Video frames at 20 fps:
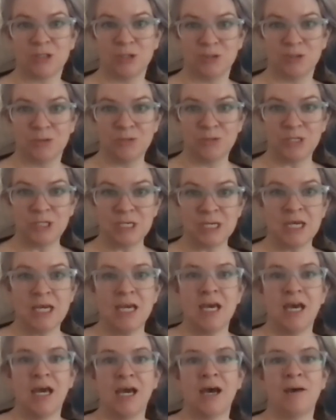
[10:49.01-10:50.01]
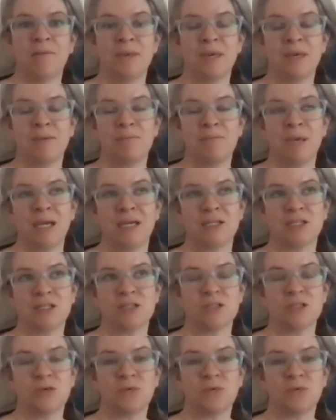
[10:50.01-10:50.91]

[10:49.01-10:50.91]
load in patients.